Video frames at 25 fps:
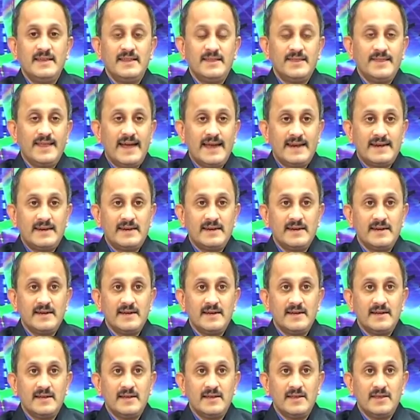that
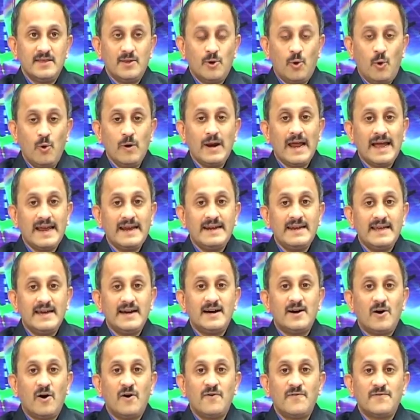the whole
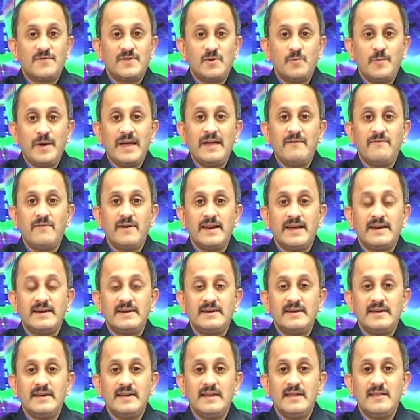idea of the
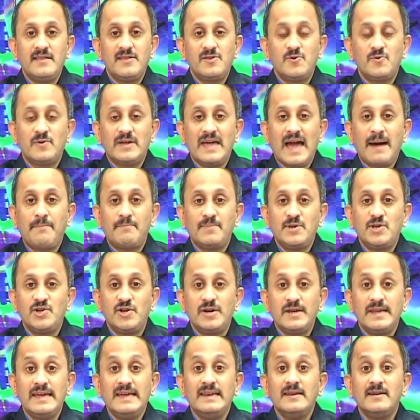wavelet is to
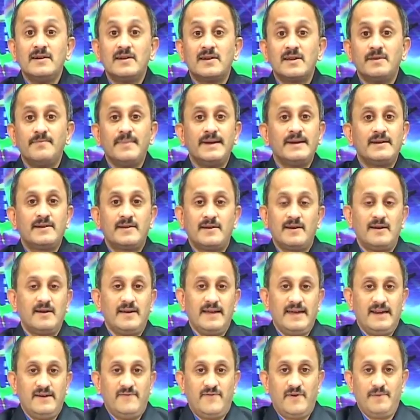capture incremental
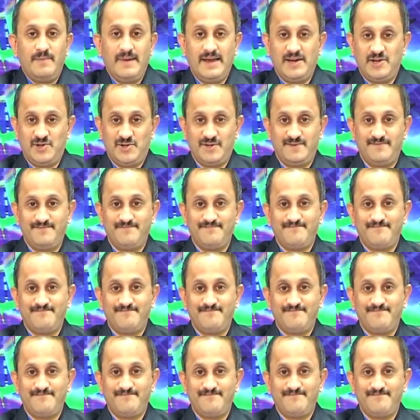information.